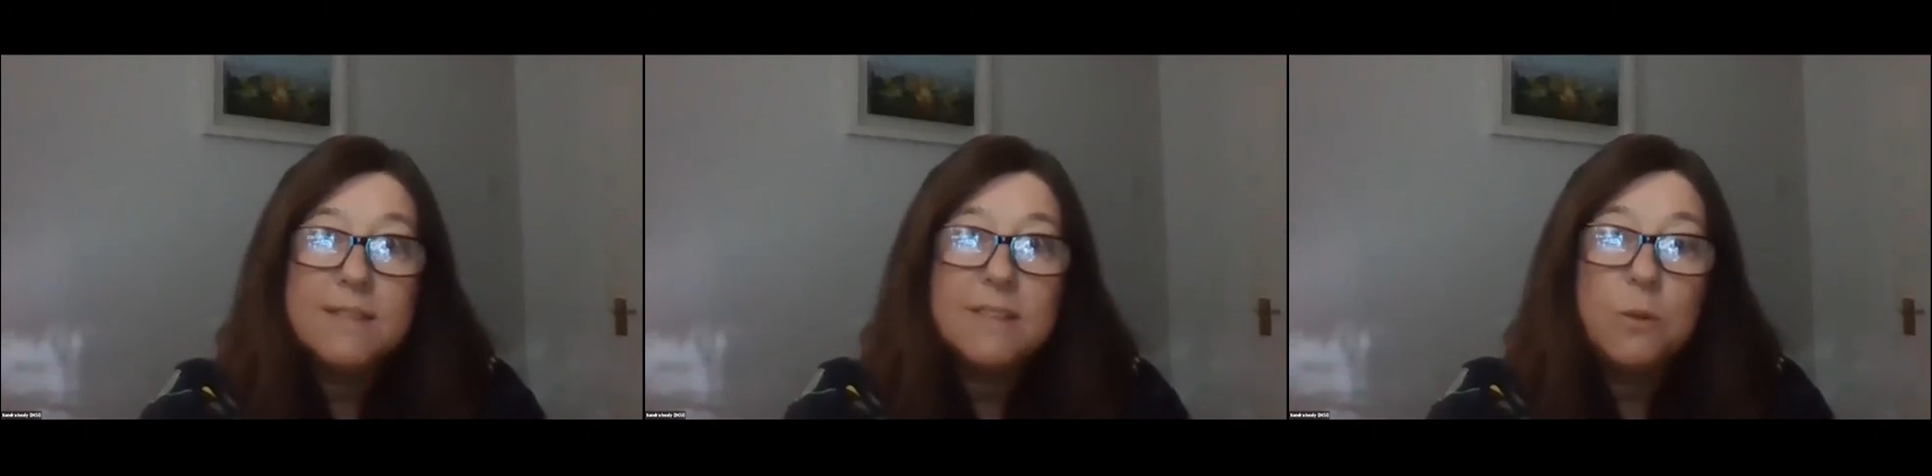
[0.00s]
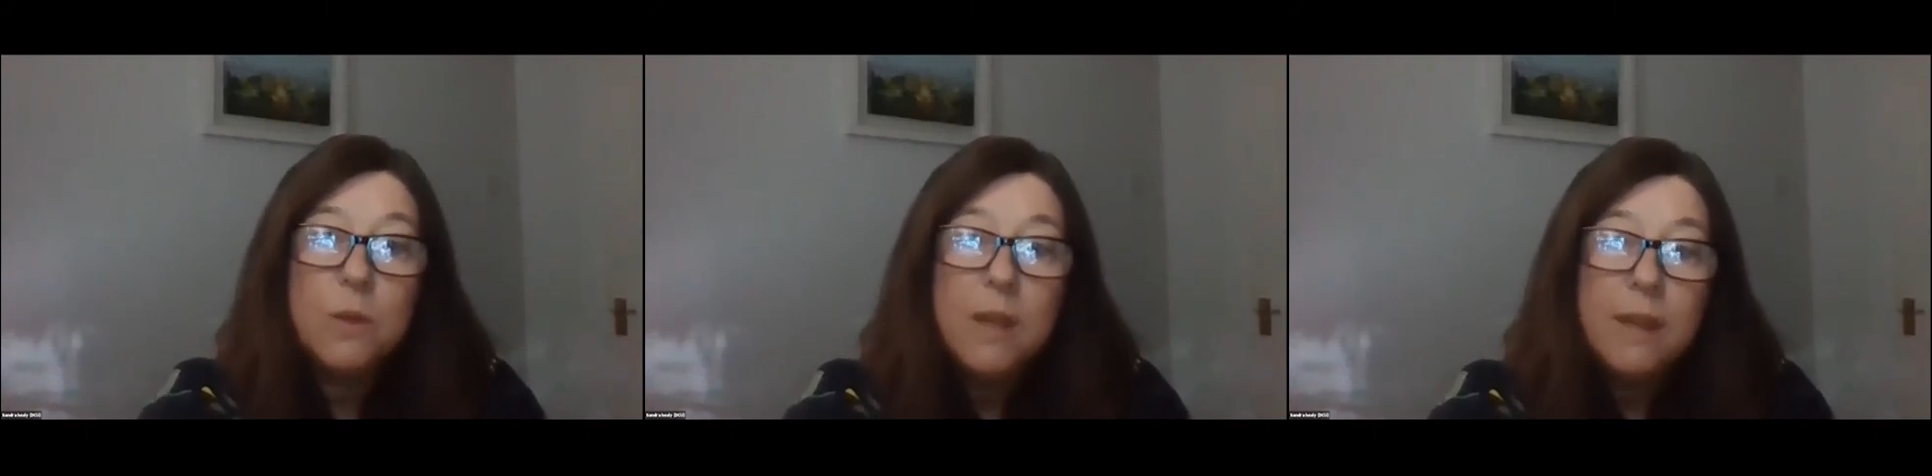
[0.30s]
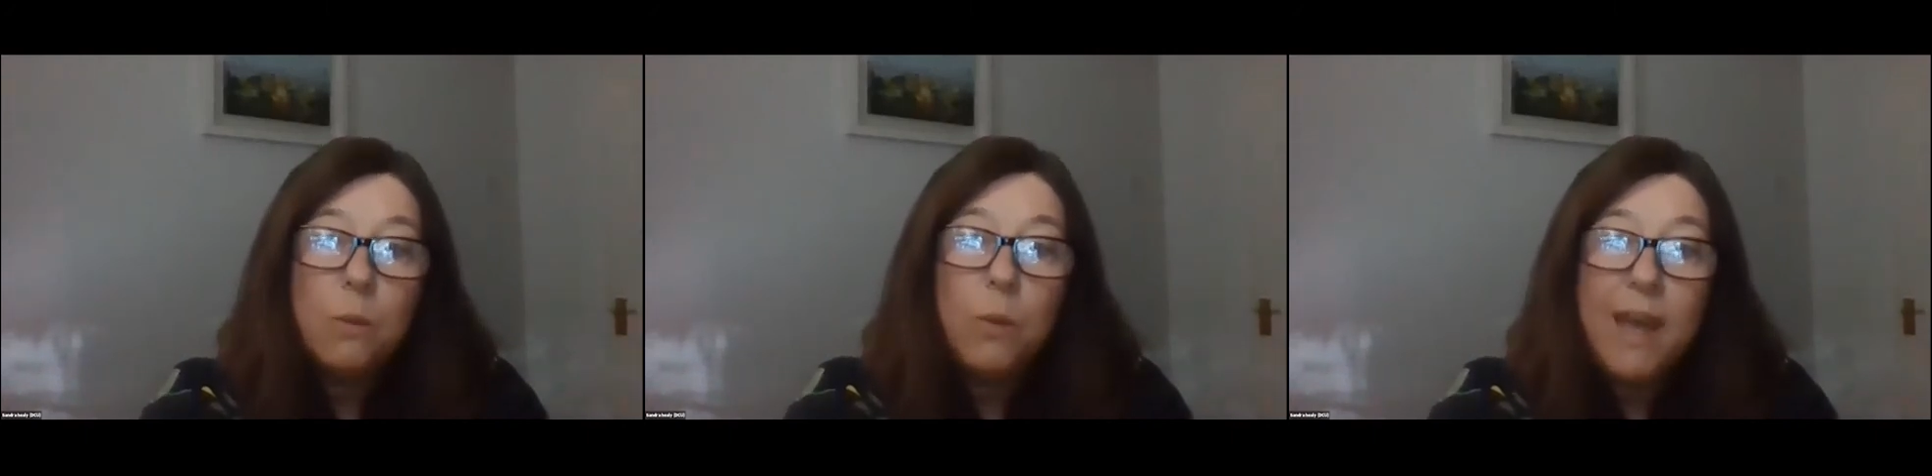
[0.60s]
So
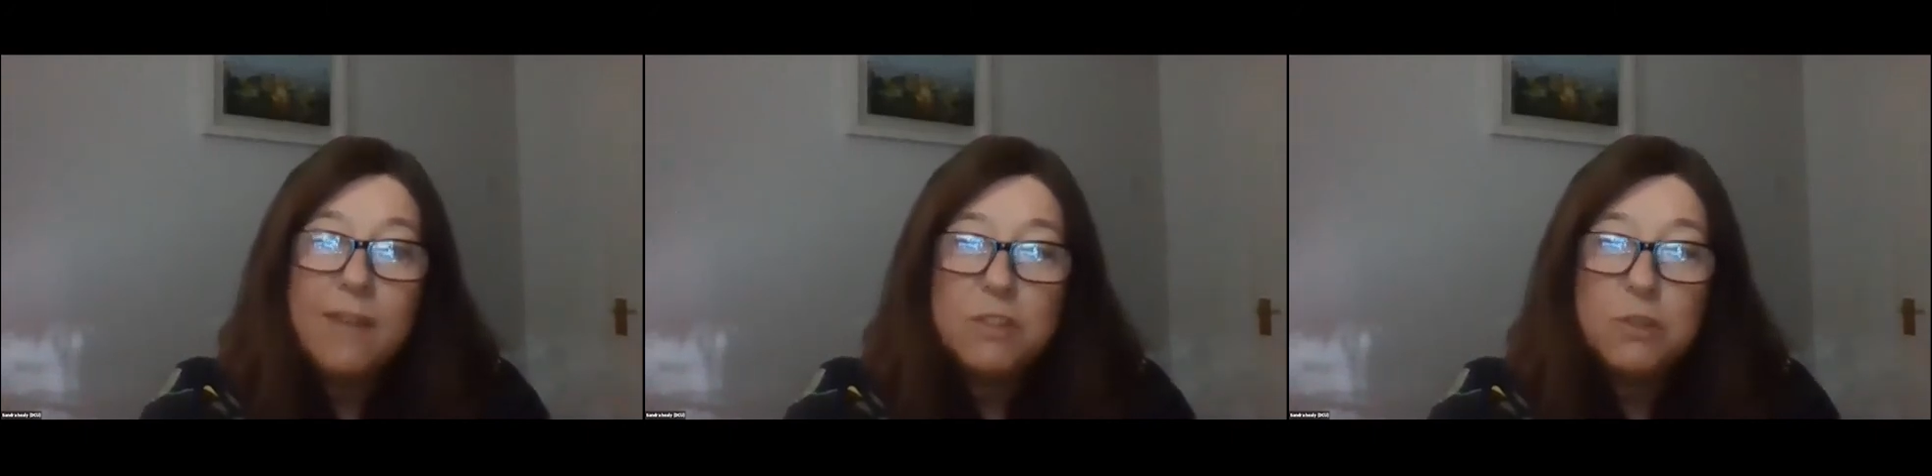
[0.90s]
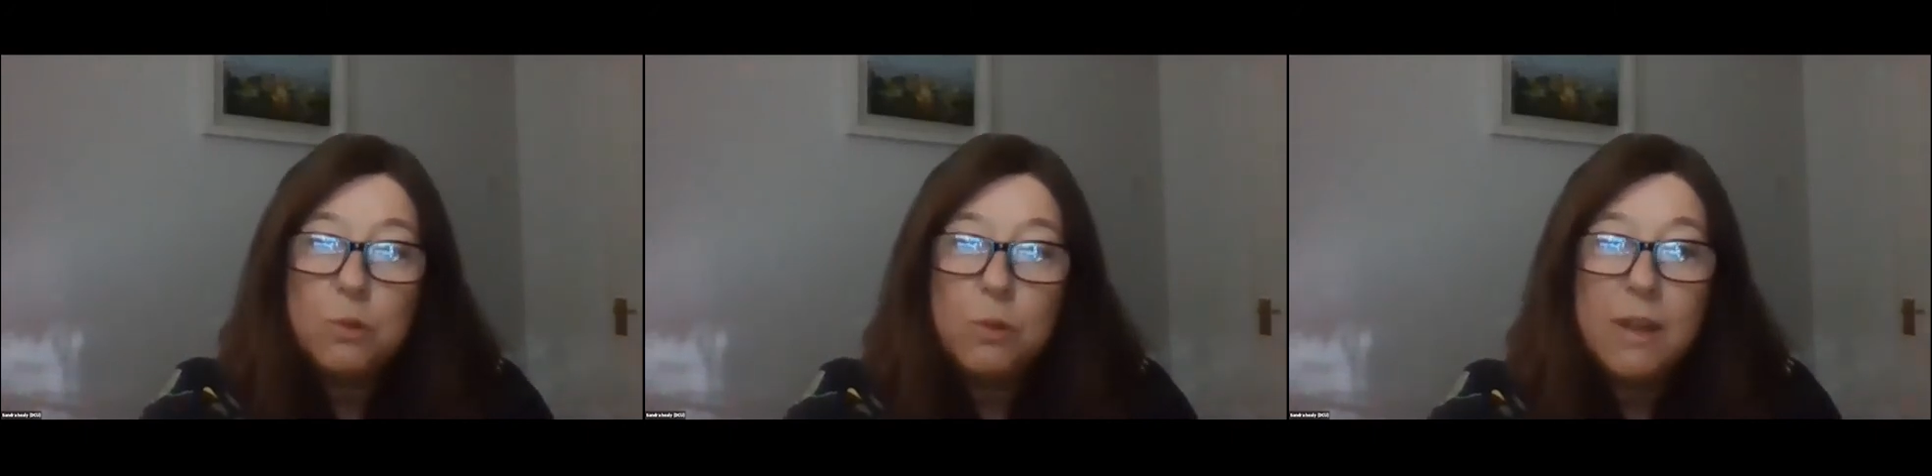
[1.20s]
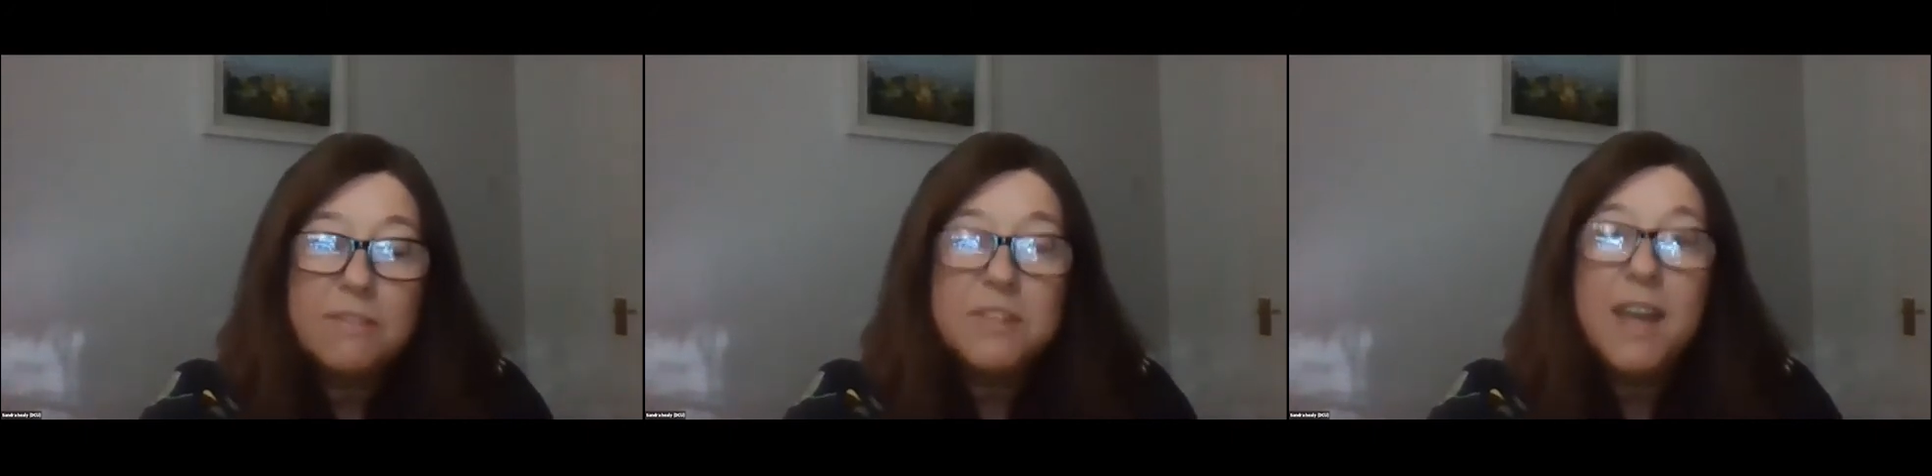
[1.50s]
we have a tool
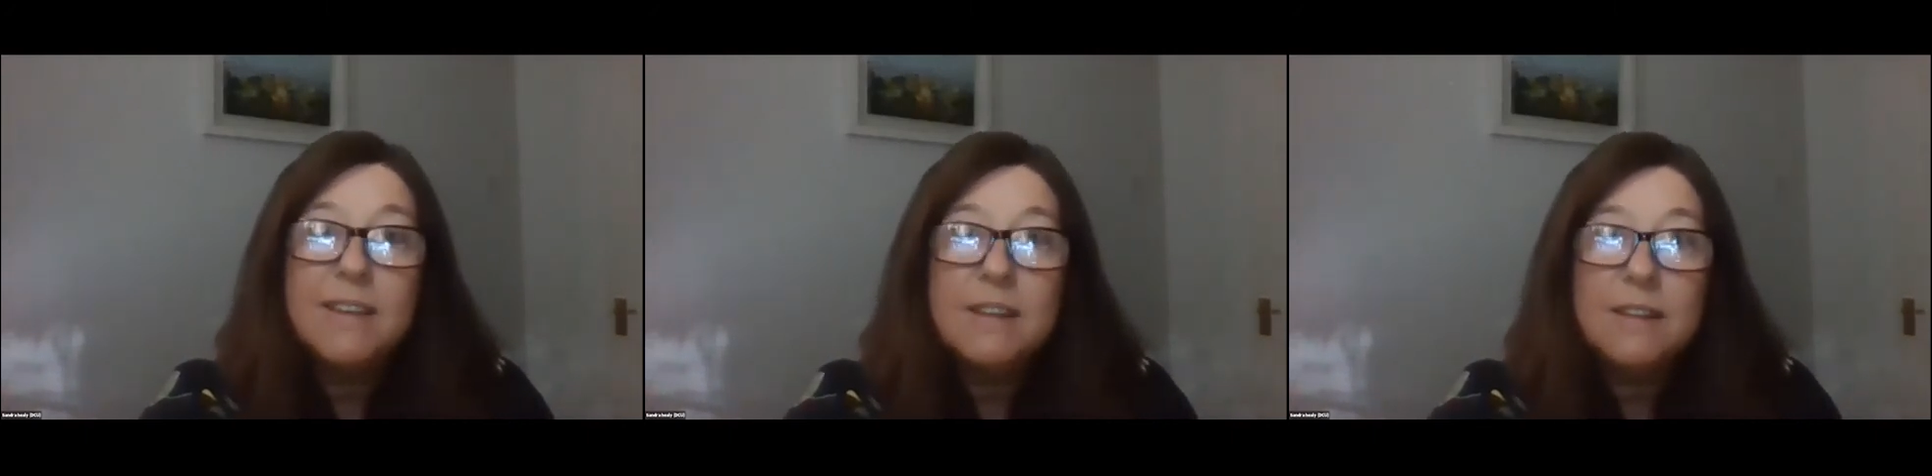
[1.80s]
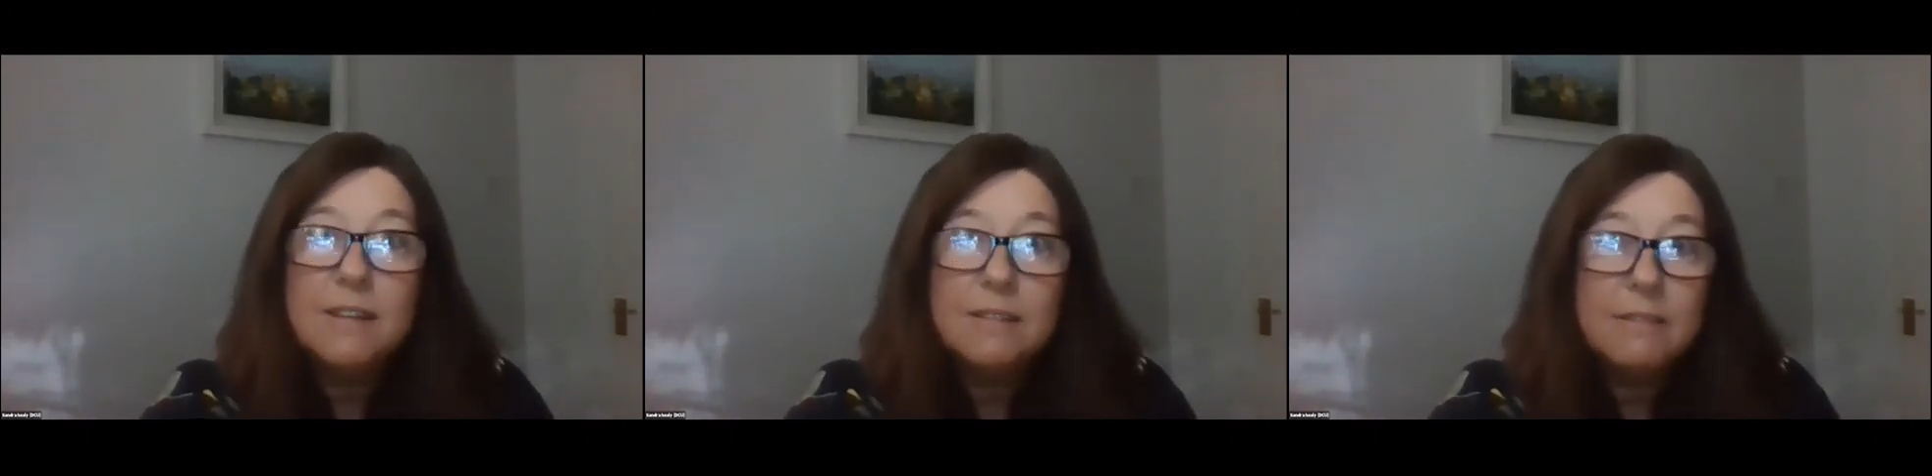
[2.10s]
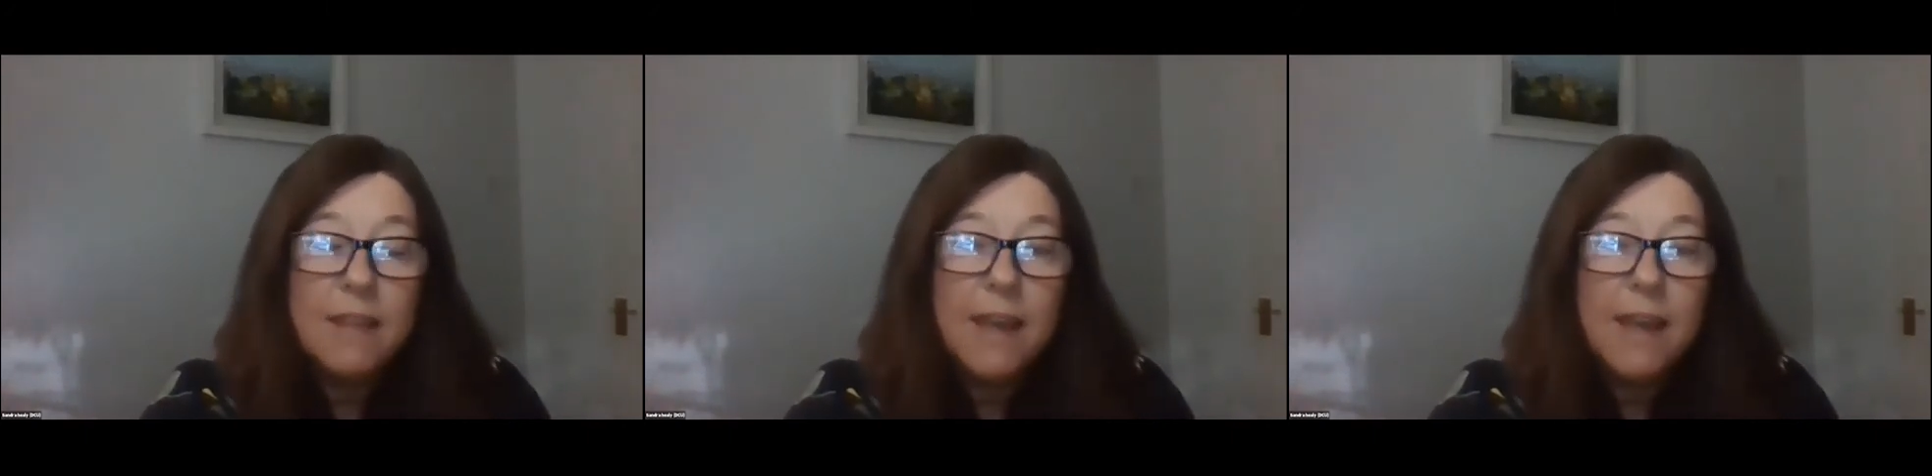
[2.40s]
of technical